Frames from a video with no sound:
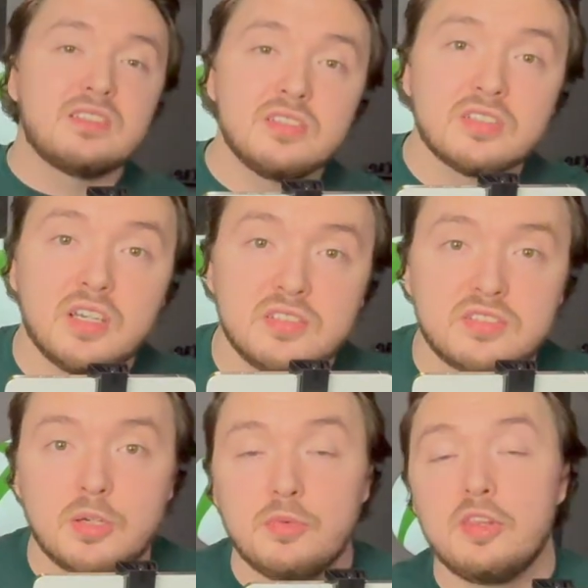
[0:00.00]
discuss
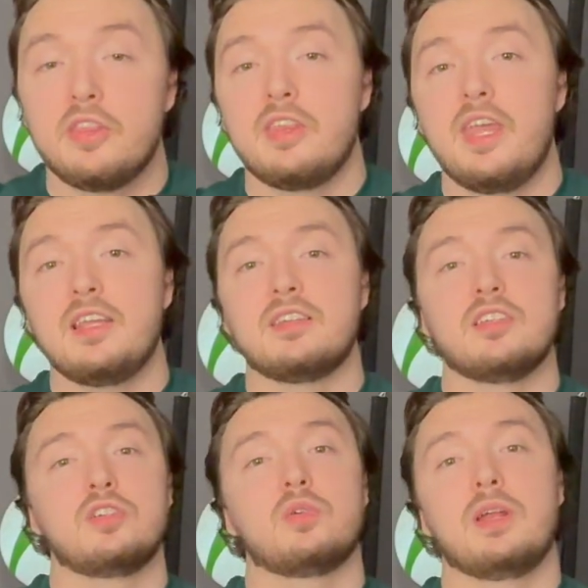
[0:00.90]
some of the things
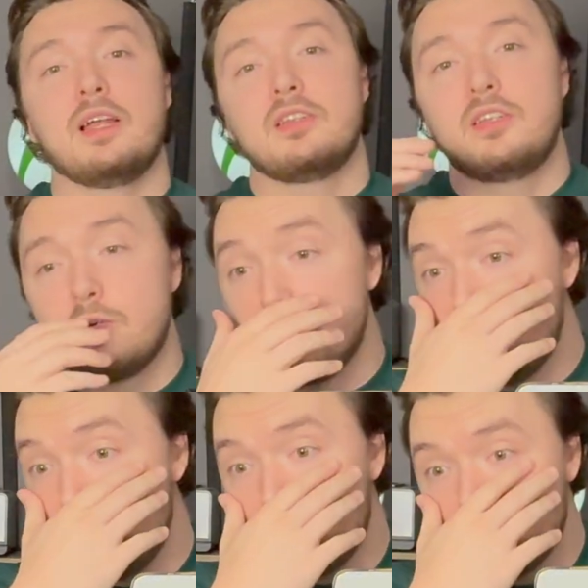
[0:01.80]
that you're going to have to deal with
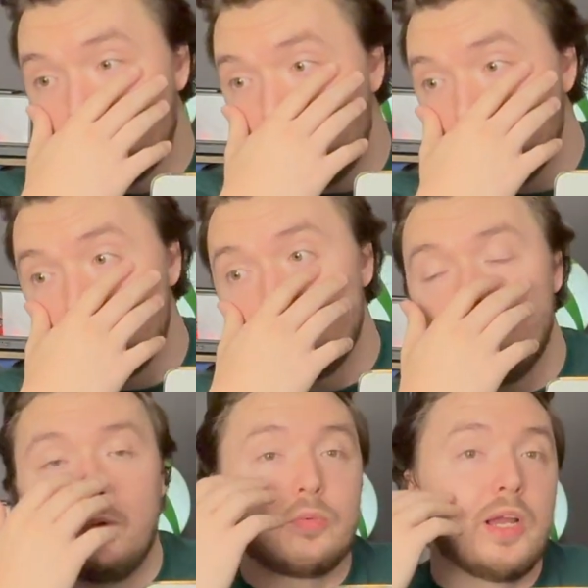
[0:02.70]
if you're wanting to
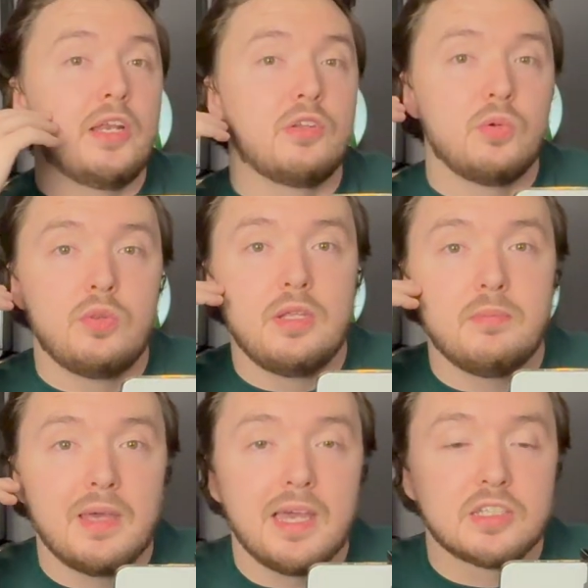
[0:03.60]
upgrade to the
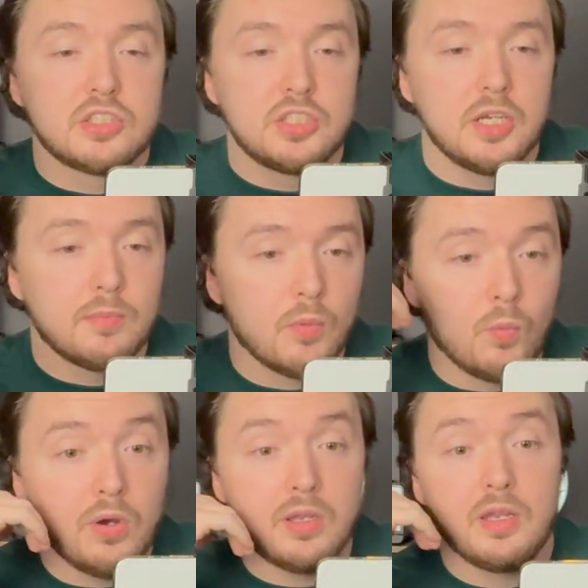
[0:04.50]
max chip.
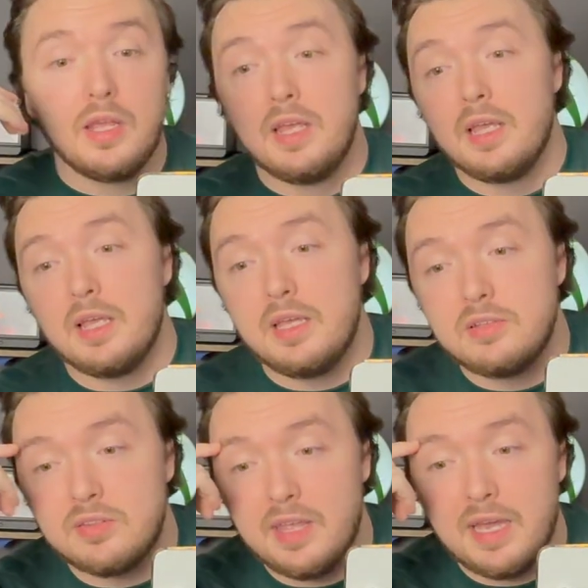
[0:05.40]
One
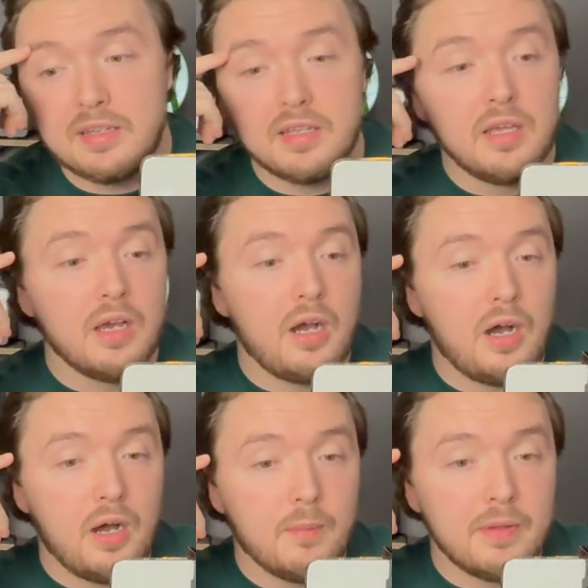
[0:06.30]
is that
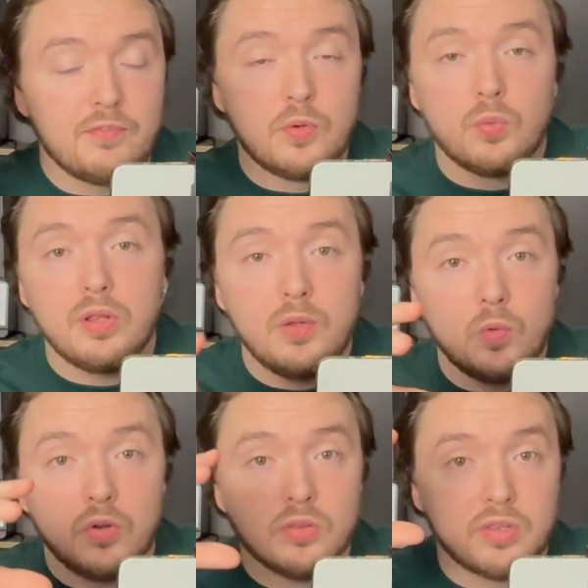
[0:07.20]
um, if you really
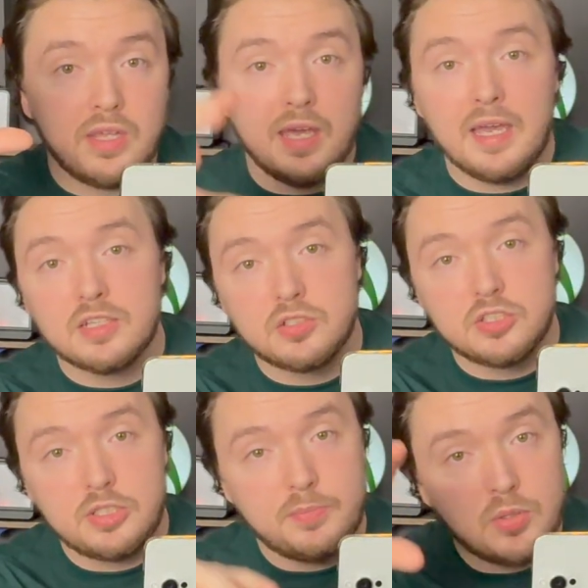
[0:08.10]
want the extra
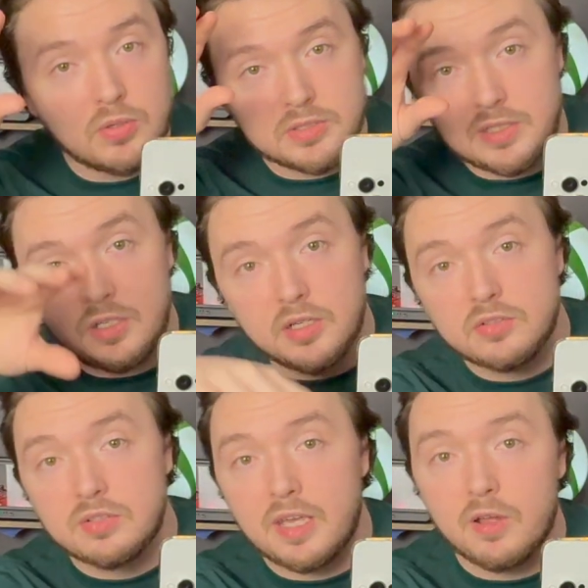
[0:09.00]
GPU, because it does
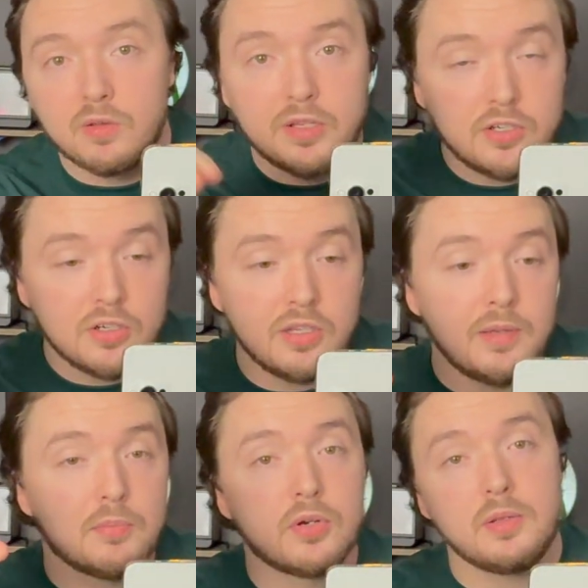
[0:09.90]
scale
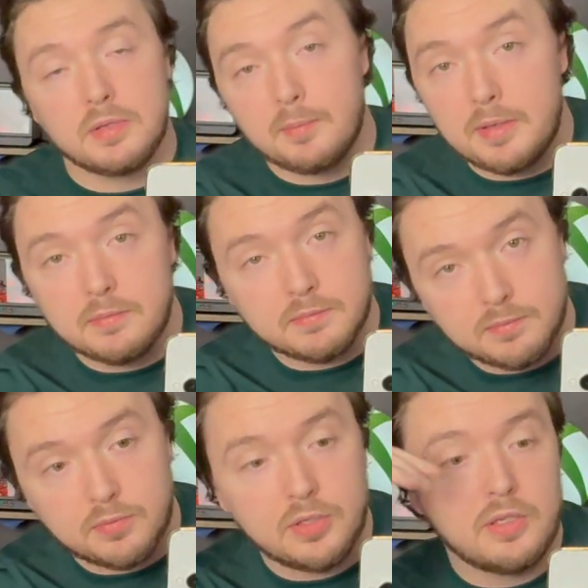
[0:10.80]
linearly, pretty, I mean,
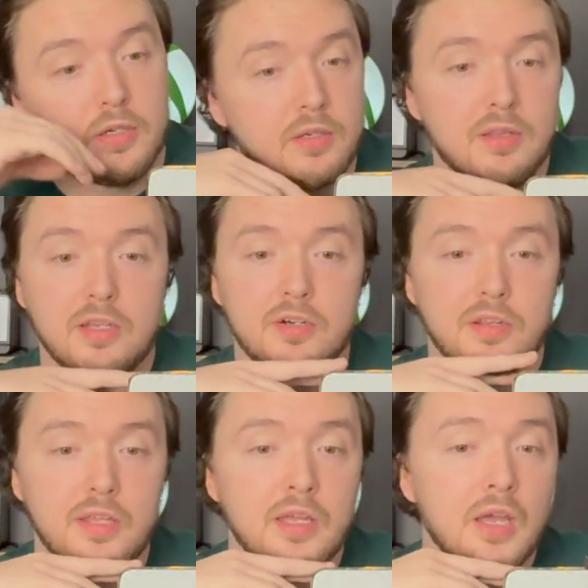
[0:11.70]
pretty good
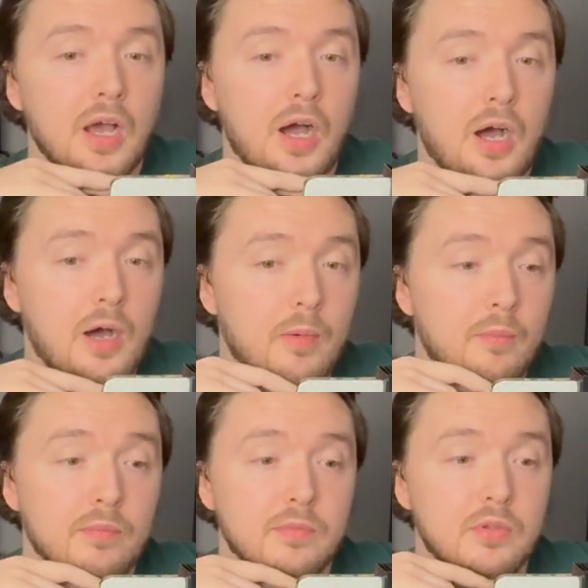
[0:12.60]
linearly,
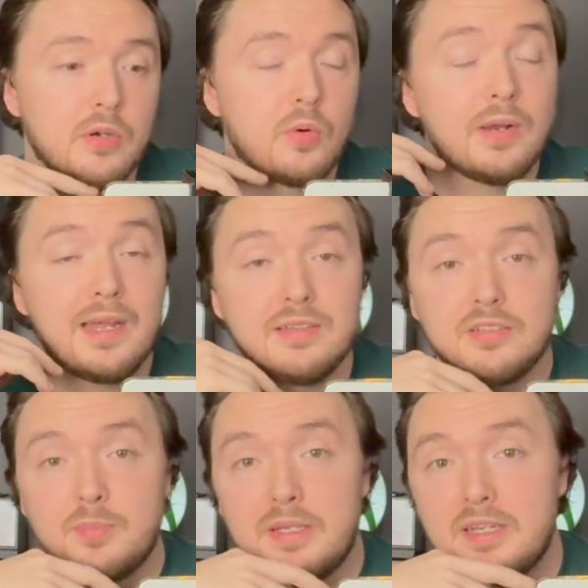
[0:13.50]
um, you're going to have to
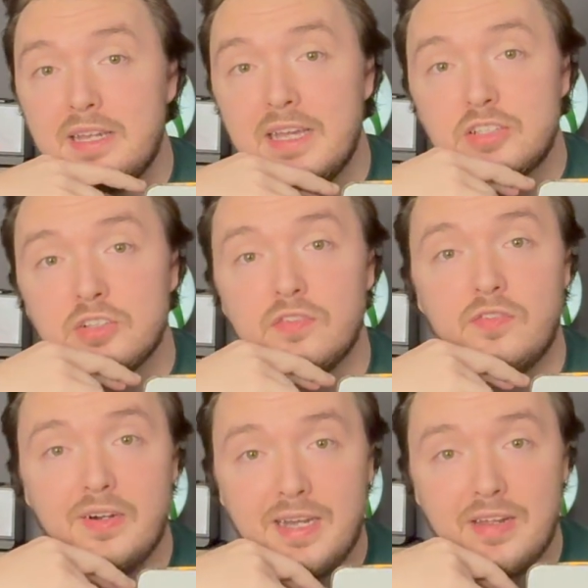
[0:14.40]
spend an extra
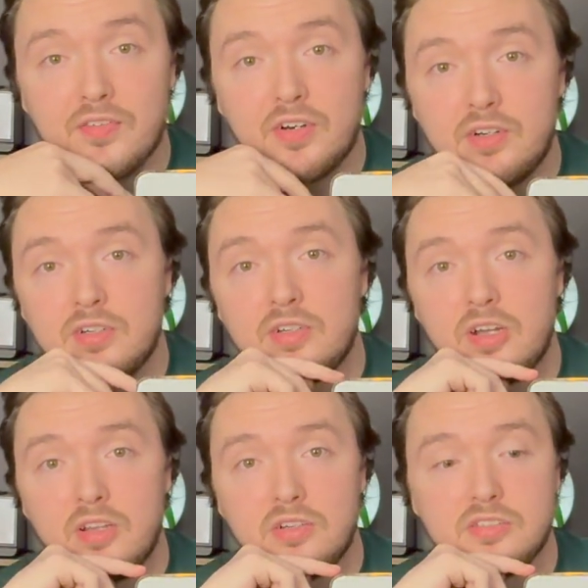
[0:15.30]

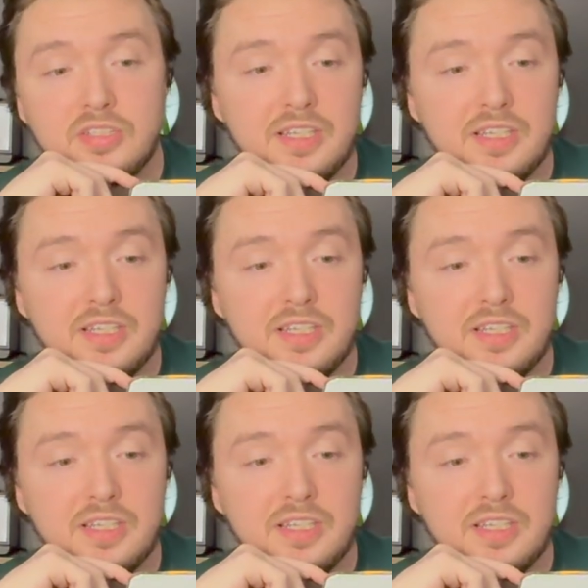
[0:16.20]
$500 to